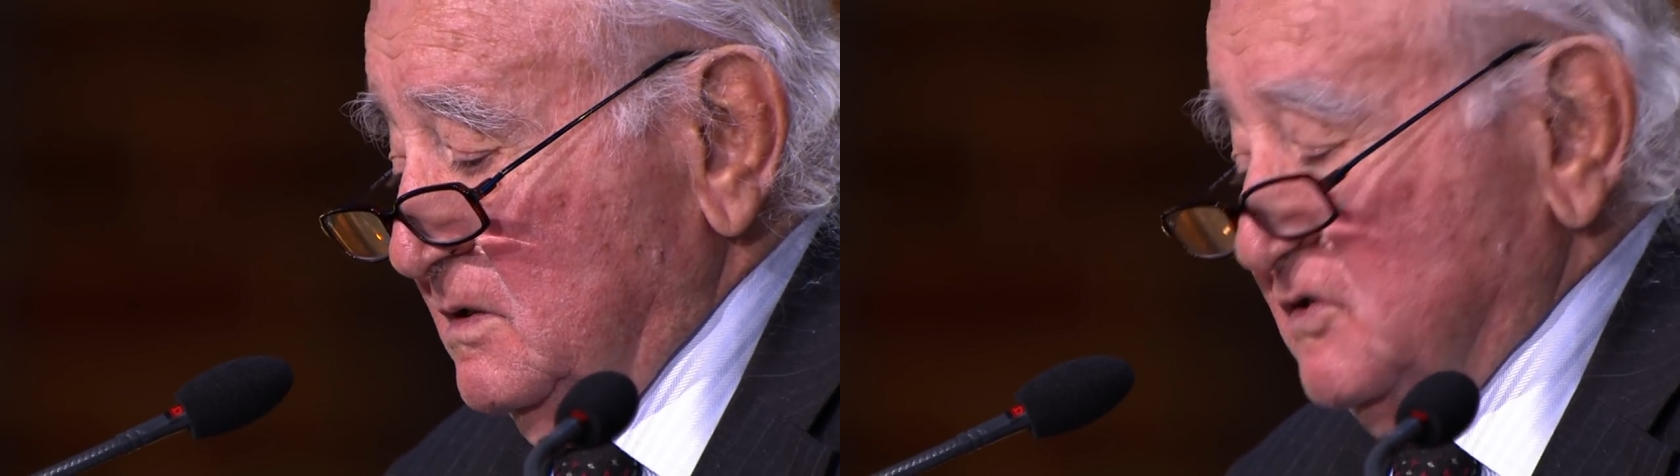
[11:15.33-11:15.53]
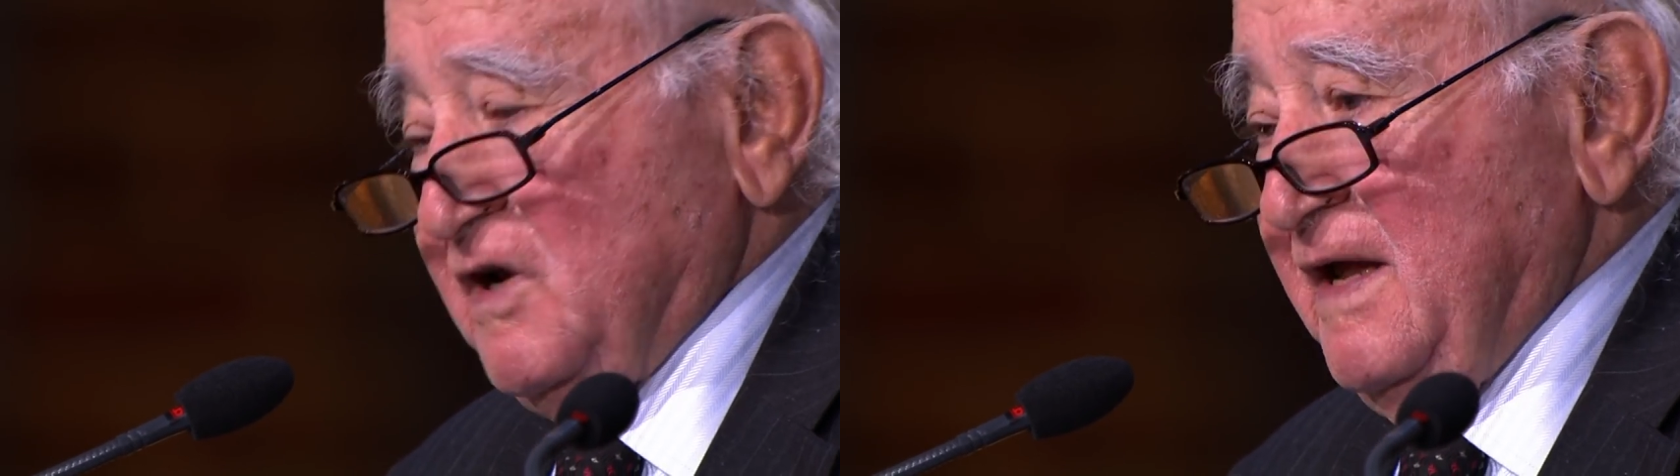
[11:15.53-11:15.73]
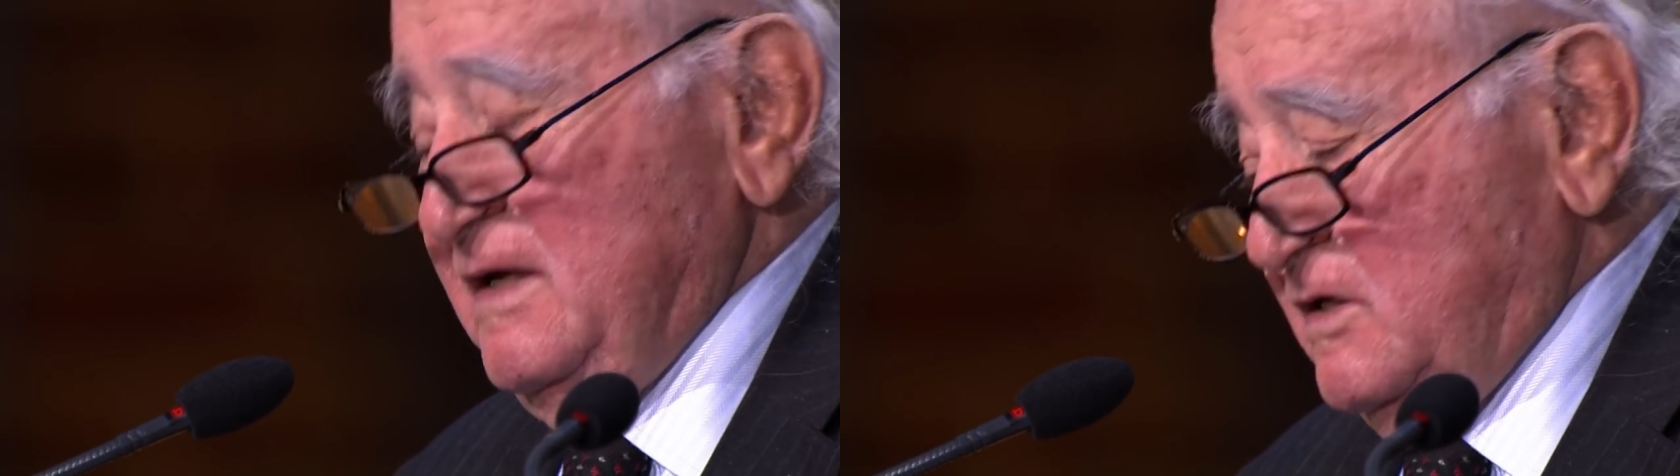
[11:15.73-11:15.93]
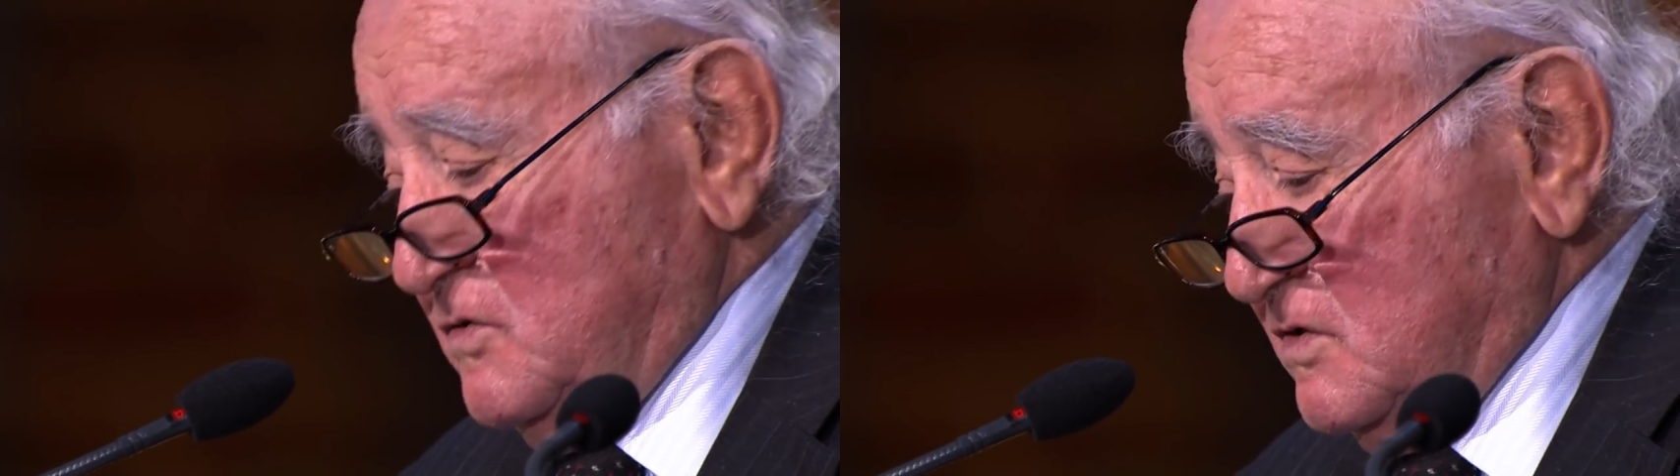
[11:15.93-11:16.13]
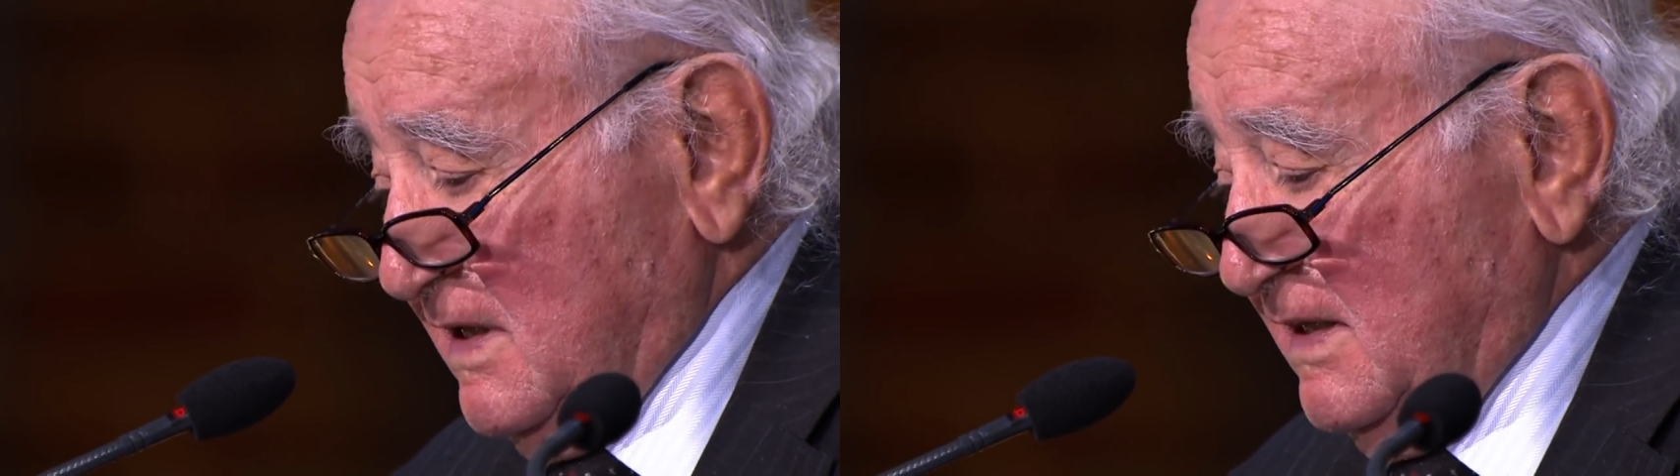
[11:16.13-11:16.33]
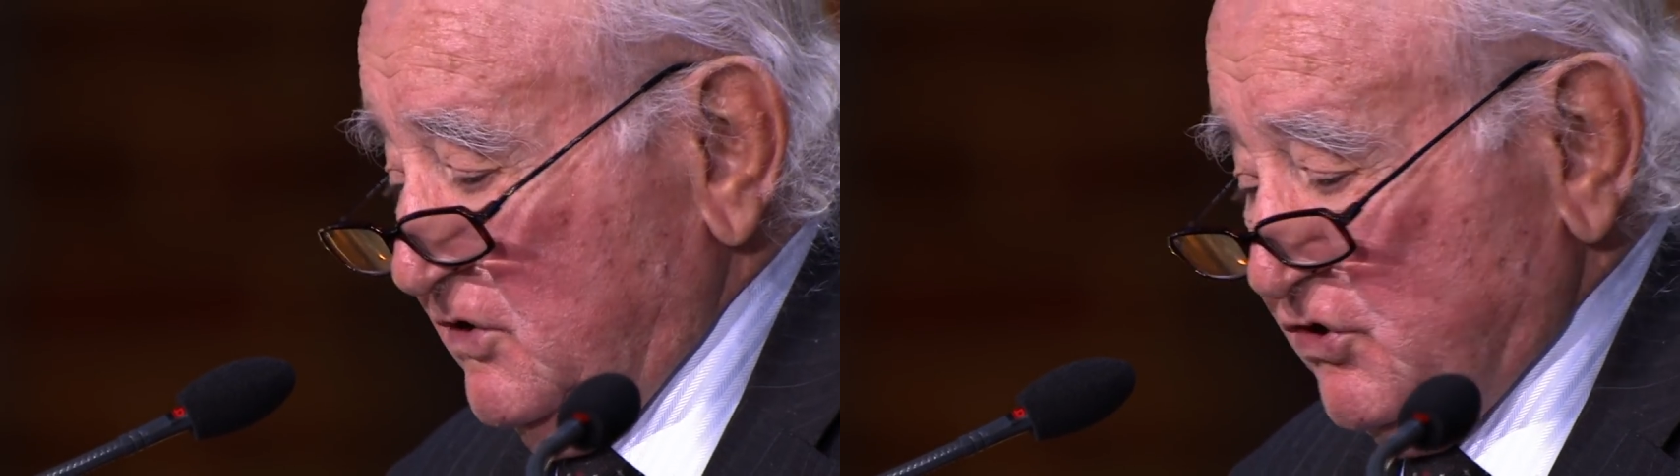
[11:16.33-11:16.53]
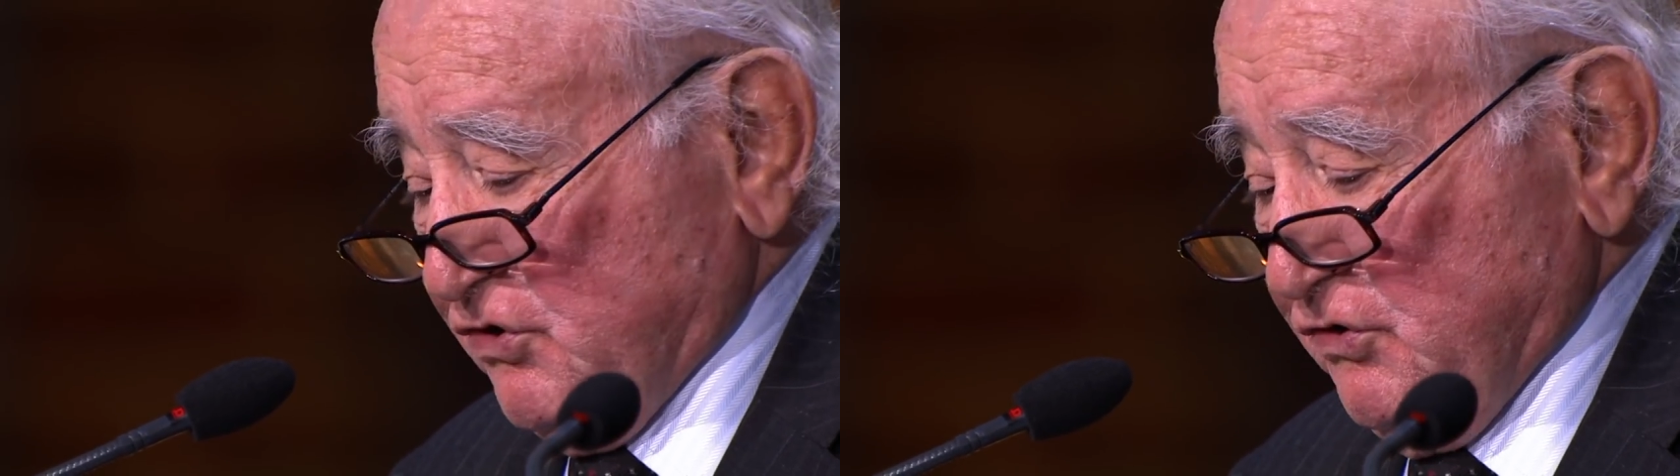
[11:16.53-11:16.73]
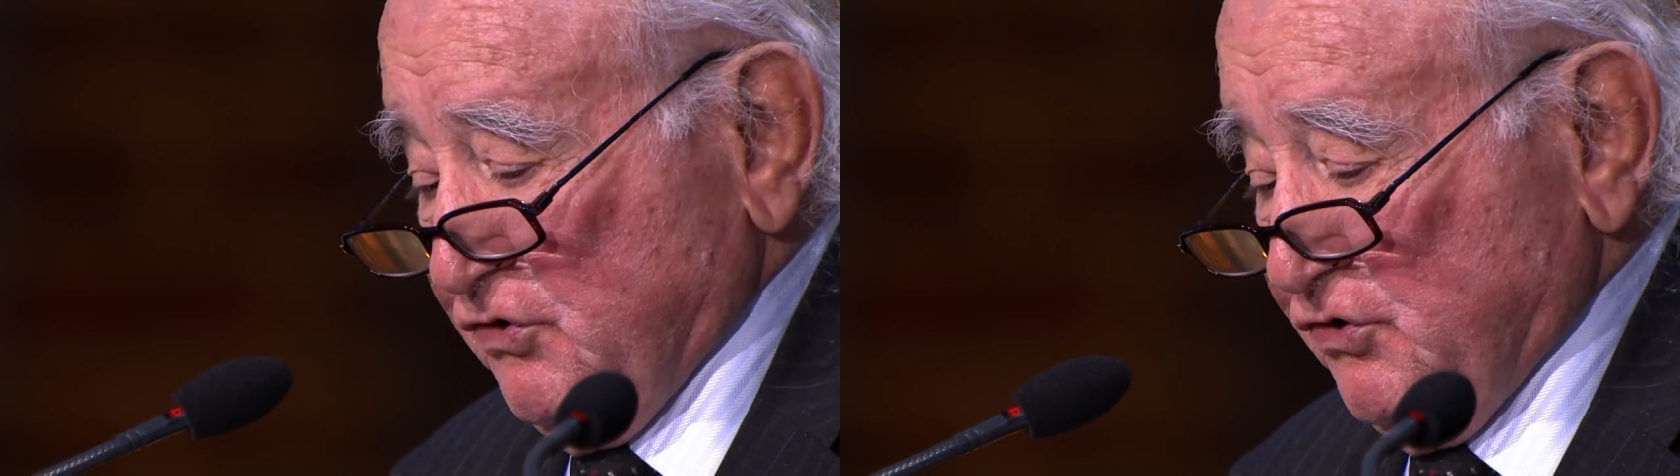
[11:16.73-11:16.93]
great
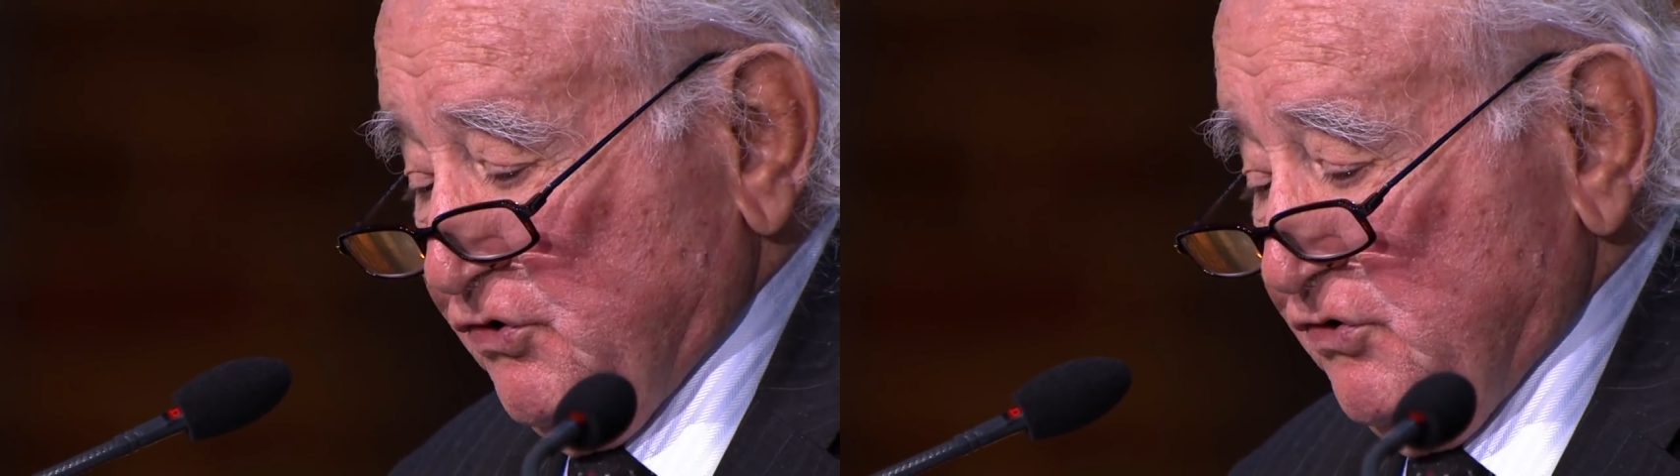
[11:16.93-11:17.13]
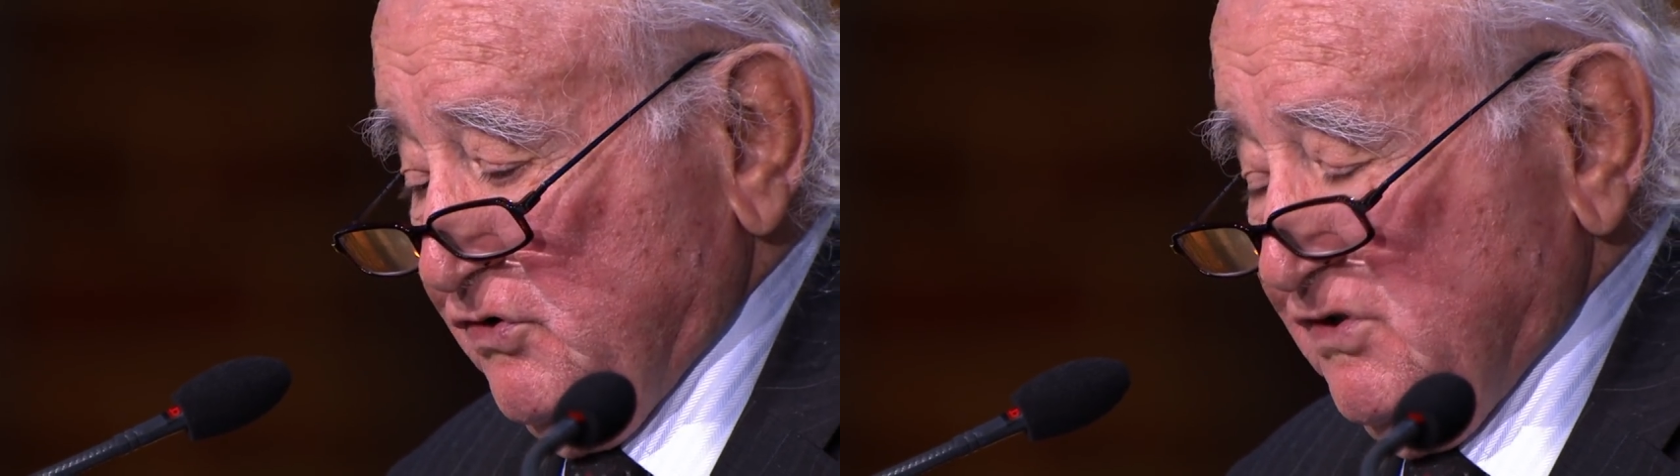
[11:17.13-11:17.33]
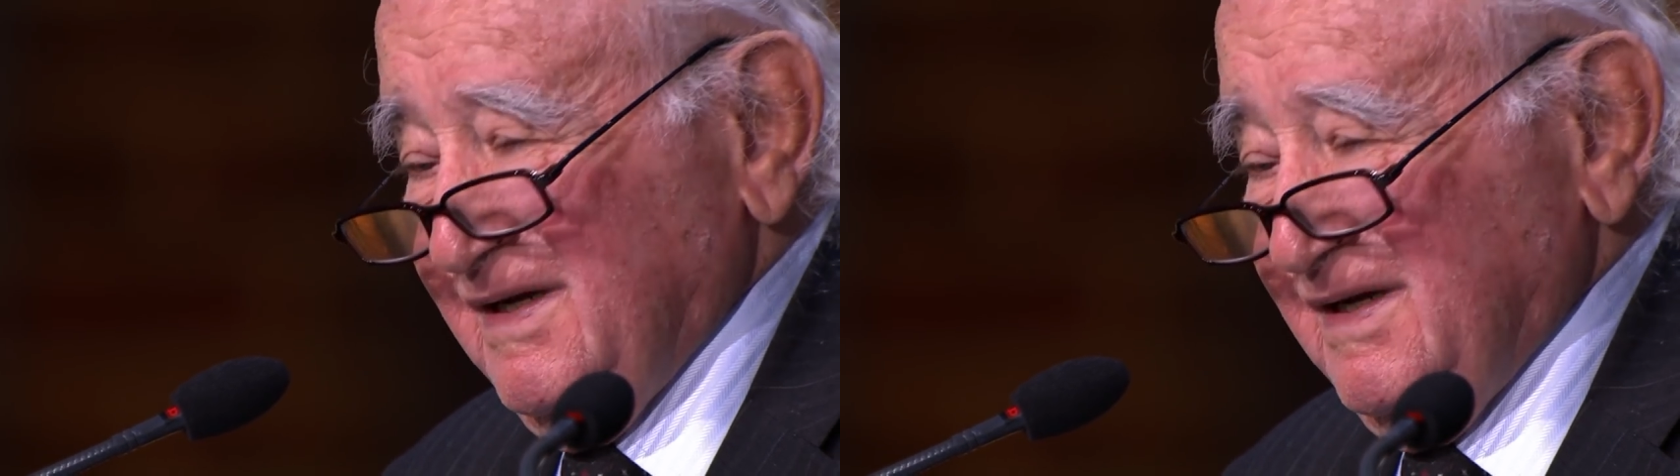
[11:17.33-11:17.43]
traditions,